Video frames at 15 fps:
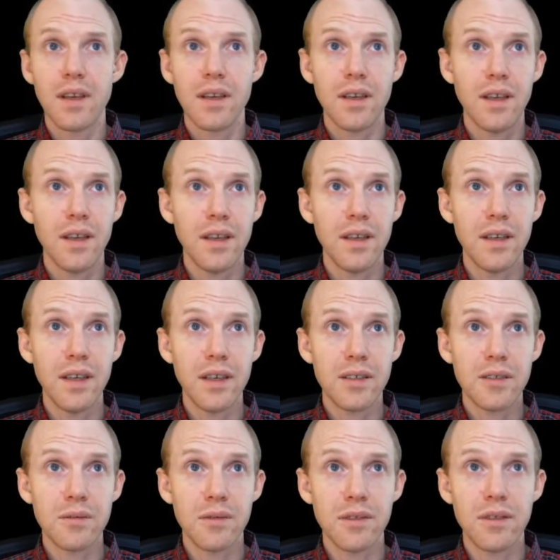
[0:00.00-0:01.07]
And
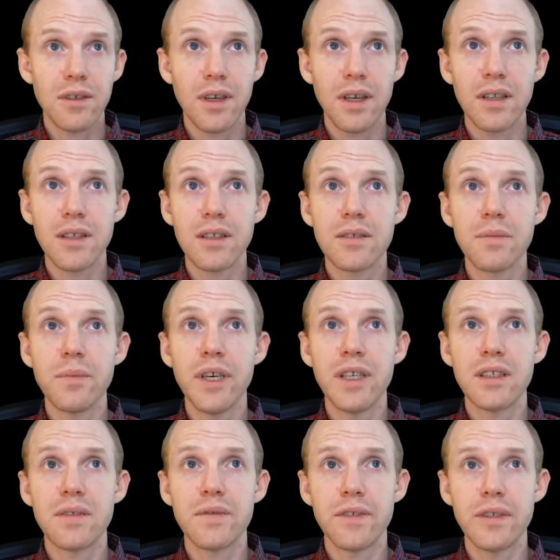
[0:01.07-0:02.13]
next we'll try this
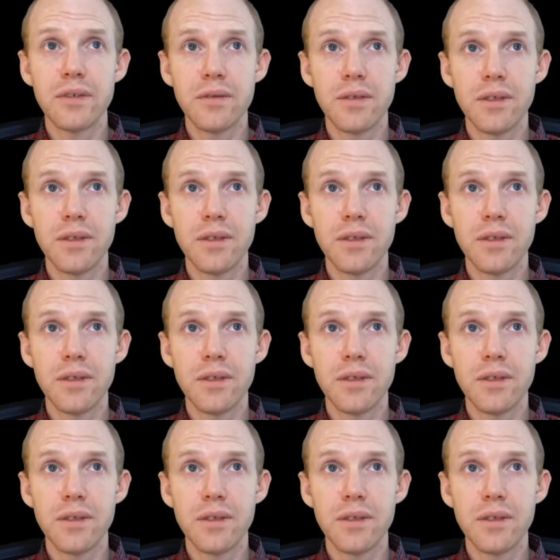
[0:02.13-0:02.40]
bench view real